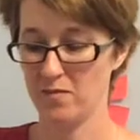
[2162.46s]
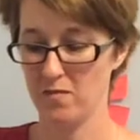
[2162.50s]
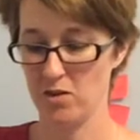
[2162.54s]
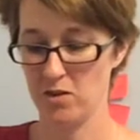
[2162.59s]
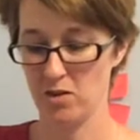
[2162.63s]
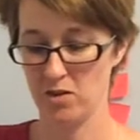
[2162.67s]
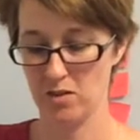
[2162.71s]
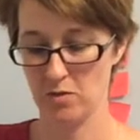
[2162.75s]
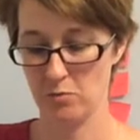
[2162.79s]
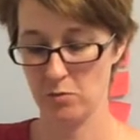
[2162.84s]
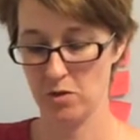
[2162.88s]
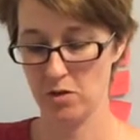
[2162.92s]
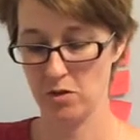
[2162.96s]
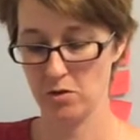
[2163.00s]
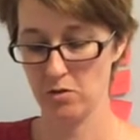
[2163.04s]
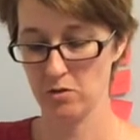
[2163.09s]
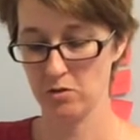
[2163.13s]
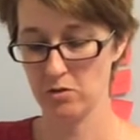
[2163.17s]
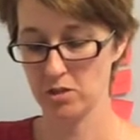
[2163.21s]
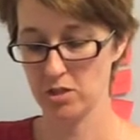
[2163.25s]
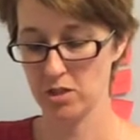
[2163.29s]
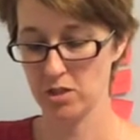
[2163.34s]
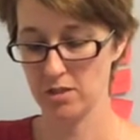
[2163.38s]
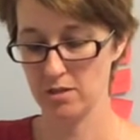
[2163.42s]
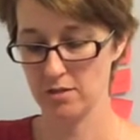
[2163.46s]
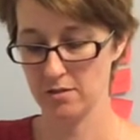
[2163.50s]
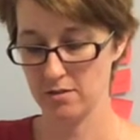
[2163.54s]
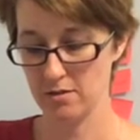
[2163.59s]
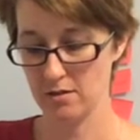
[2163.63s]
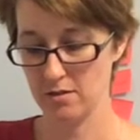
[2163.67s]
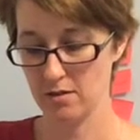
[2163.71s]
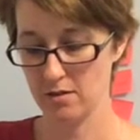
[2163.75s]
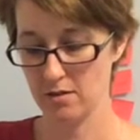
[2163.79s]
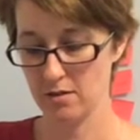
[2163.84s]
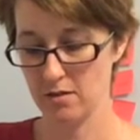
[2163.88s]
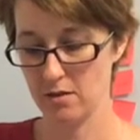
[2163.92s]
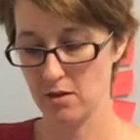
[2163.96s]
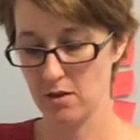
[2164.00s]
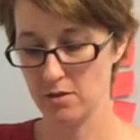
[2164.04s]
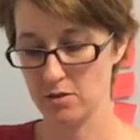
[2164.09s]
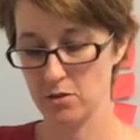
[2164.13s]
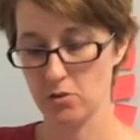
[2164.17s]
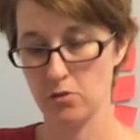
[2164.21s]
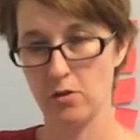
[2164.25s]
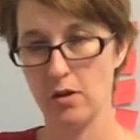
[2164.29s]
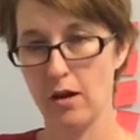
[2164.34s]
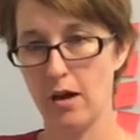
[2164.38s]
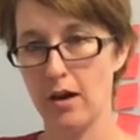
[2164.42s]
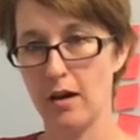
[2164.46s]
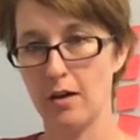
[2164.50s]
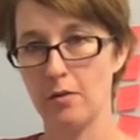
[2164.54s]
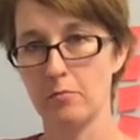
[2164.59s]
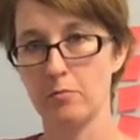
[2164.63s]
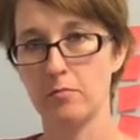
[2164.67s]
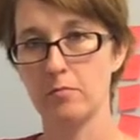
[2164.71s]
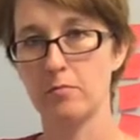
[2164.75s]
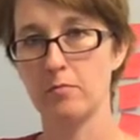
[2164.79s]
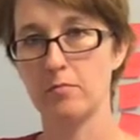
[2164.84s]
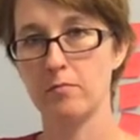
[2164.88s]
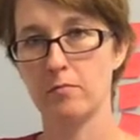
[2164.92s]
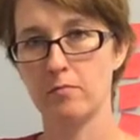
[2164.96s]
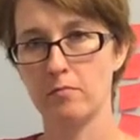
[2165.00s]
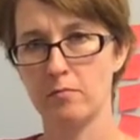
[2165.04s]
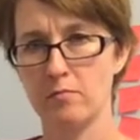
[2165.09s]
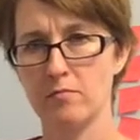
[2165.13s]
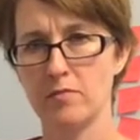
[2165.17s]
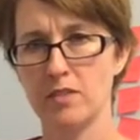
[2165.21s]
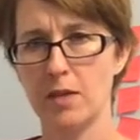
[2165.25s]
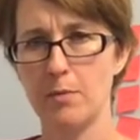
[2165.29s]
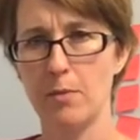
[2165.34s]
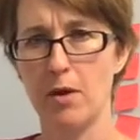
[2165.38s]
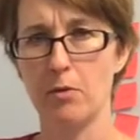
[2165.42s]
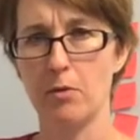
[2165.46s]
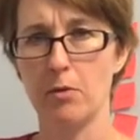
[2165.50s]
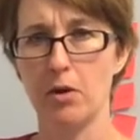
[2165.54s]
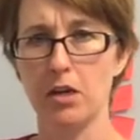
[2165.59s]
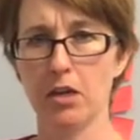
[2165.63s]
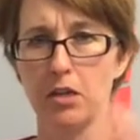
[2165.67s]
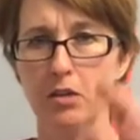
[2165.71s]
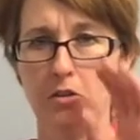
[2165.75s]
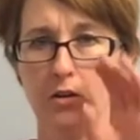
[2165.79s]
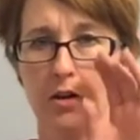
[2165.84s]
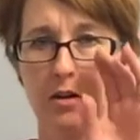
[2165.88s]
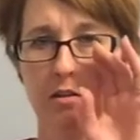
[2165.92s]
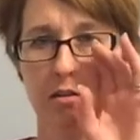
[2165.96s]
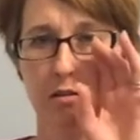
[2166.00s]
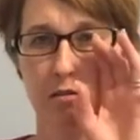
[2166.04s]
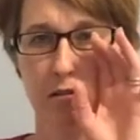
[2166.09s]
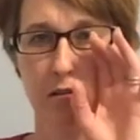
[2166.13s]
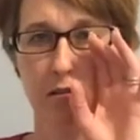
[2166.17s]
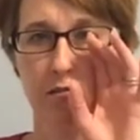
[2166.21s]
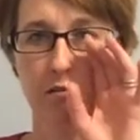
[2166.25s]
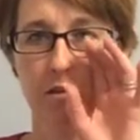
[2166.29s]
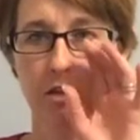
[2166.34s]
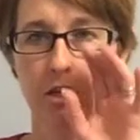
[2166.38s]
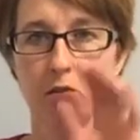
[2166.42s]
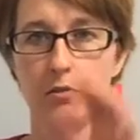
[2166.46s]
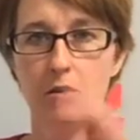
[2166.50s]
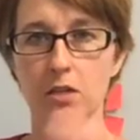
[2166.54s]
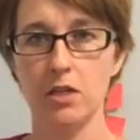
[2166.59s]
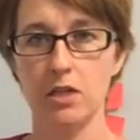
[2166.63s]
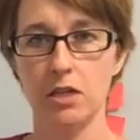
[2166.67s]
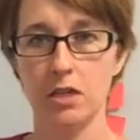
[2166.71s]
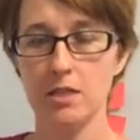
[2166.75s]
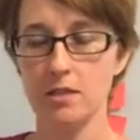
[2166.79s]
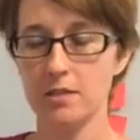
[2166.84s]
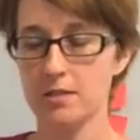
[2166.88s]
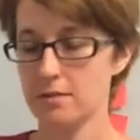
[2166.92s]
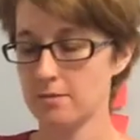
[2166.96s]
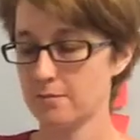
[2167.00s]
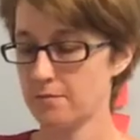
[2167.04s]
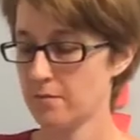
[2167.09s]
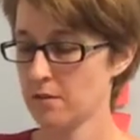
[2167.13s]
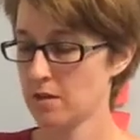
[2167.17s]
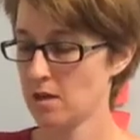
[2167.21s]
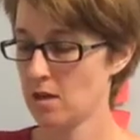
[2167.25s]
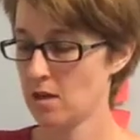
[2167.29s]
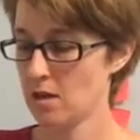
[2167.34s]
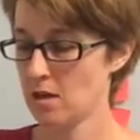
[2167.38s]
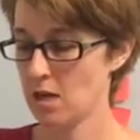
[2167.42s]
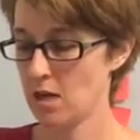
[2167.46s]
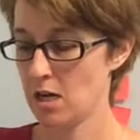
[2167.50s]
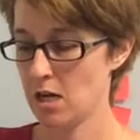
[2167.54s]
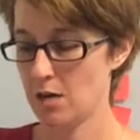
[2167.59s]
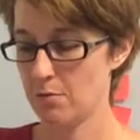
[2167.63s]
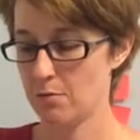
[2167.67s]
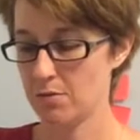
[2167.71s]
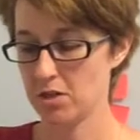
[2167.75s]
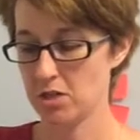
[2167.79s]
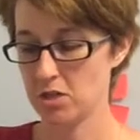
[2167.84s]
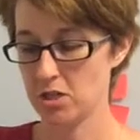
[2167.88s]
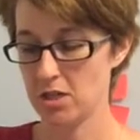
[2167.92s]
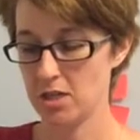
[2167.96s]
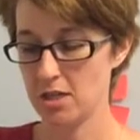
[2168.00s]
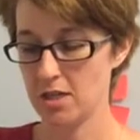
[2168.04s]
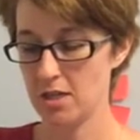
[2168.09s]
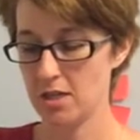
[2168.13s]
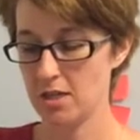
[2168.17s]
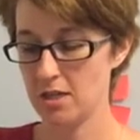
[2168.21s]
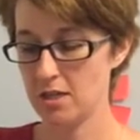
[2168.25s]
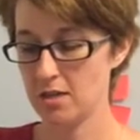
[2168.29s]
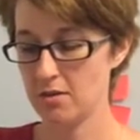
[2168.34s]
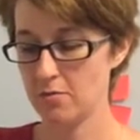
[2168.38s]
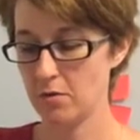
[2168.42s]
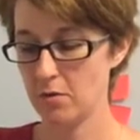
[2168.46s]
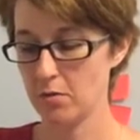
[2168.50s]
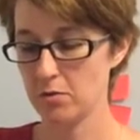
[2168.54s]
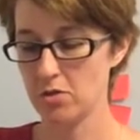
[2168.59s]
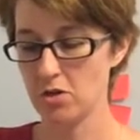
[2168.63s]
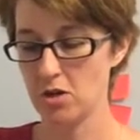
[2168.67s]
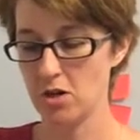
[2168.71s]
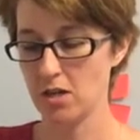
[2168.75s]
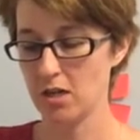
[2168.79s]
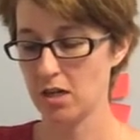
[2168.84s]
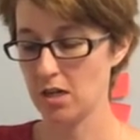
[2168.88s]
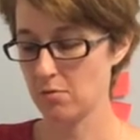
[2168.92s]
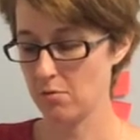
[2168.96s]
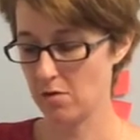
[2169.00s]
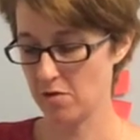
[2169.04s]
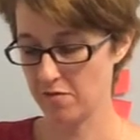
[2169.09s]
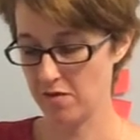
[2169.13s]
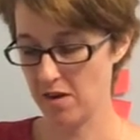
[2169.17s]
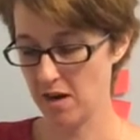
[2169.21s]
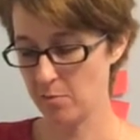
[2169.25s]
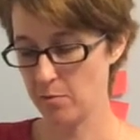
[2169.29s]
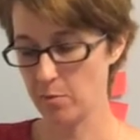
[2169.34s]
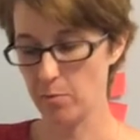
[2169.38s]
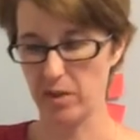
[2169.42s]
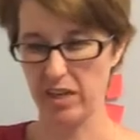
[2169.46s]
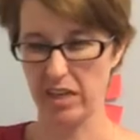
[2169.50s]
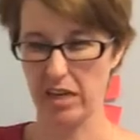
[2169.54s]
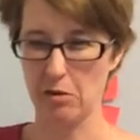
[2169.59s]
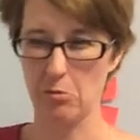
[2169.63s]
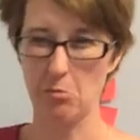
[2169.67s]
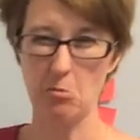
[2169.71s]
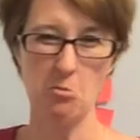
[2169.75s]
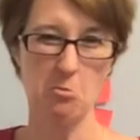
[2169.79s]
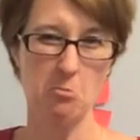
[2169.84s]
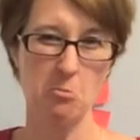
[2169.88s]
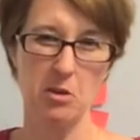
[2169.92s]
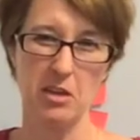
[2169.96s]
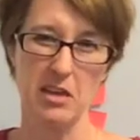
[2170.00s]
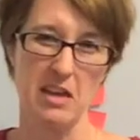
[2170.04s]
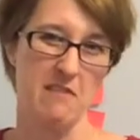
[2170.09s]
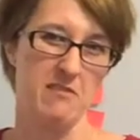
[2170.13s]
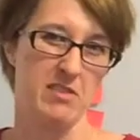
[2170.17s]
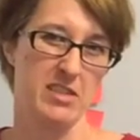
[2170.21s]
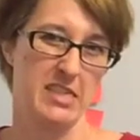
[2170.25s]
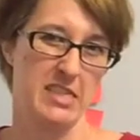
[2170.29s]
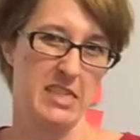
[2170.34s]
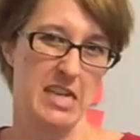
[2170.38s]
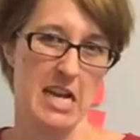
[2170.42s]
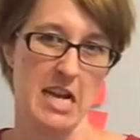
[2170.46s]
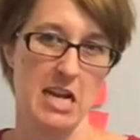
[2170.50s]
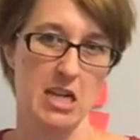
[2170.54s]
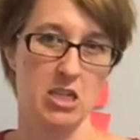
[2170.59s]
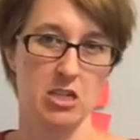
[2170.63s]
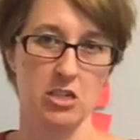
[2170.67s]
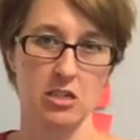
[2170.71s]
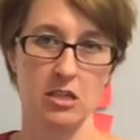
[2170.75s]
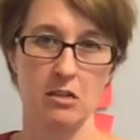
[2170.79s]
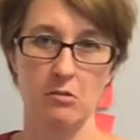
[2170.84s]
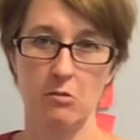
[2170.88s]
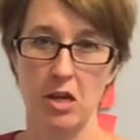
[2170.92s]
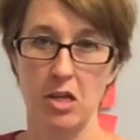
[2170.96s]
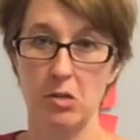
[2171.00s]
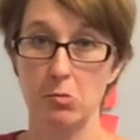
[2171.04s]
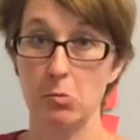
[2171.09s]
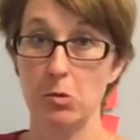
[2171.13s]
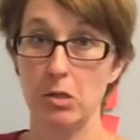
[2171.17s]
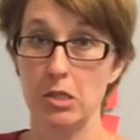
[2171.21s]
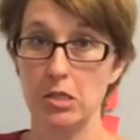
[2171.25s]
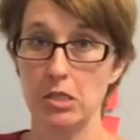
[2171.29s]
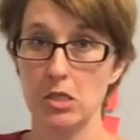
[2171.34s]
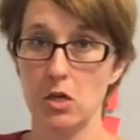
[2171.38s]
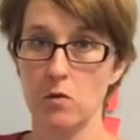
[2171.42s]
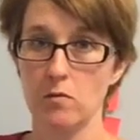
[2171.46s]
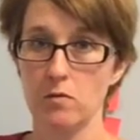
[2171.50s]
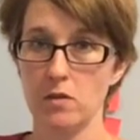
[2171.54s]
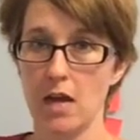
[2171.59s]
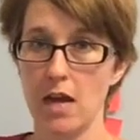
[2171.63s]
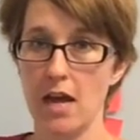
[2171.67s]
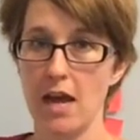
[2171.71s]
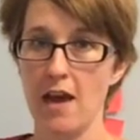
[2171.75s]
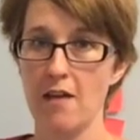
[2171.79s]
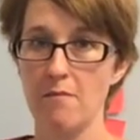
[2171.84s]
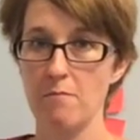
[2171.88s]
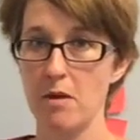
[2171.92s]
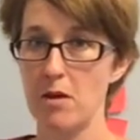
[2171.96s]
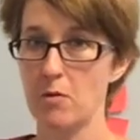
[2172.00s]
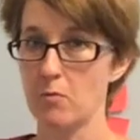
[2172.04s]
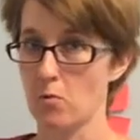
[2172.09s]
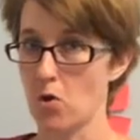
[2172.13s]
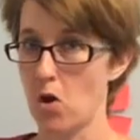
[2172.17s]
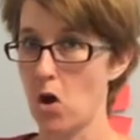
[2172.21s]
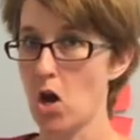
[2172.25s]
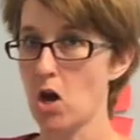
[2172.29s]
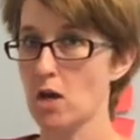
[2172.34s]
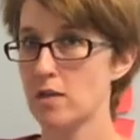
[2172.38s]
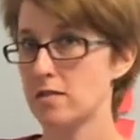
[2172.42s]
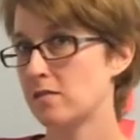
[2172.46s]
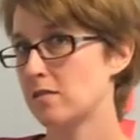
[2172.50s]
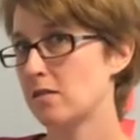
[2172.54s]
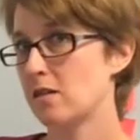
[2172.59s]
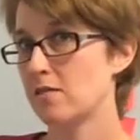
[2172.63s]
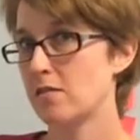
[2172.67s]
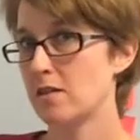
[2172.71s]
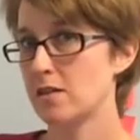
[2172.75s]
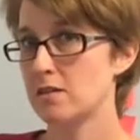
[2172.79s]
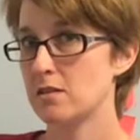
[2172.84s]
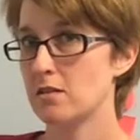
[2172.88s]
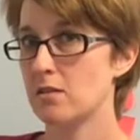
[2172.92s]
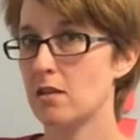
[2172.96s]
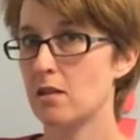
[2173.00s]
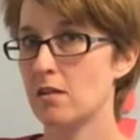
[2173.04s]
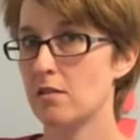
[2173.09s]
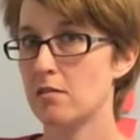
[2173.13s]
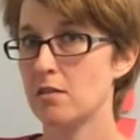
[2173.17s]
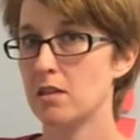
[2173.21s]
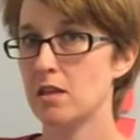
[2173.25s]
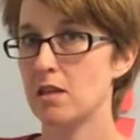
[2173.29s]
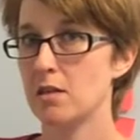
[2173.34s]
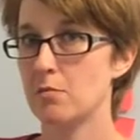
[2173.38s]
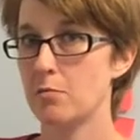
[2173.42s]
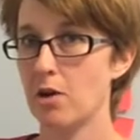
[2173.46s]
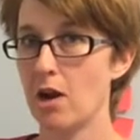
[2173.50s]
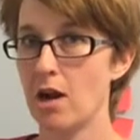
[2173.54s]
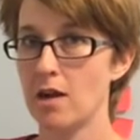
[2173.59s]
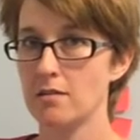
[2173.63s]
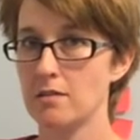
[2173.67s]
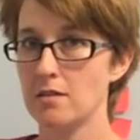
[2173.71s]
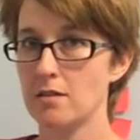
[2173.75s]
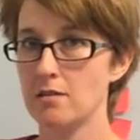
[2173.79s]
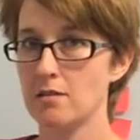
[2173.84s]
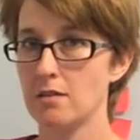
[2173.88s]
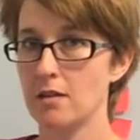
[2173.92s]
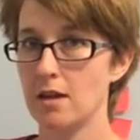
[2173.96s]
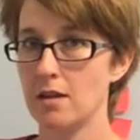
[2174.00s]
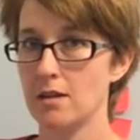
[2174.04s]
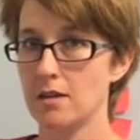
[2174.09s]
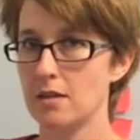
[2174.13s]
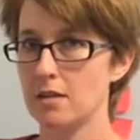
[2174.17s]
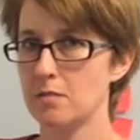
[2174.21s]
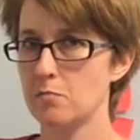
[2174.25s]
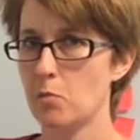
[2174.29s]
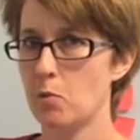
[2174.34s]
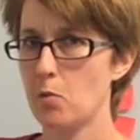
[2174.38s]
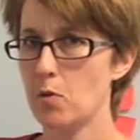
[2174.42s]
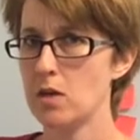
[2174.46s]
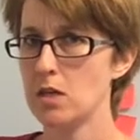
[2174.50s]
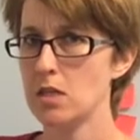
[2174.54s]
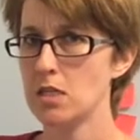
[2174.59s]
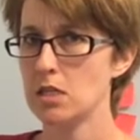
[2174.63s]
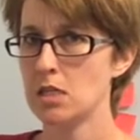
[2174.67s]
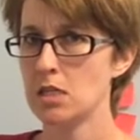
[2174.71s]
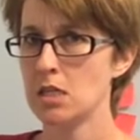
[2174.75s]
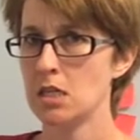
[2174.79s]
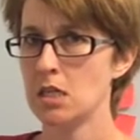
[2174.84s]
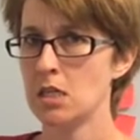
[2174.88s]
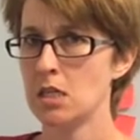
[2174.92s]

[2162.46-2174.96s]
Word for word: Very sweet girl. She's uh, also a semi-regular on the video knit nights. But she, we were talking about fiber. I'm like, I won't really have a stash, and I really don't. I have my raw stuff I still need to process, and at that point,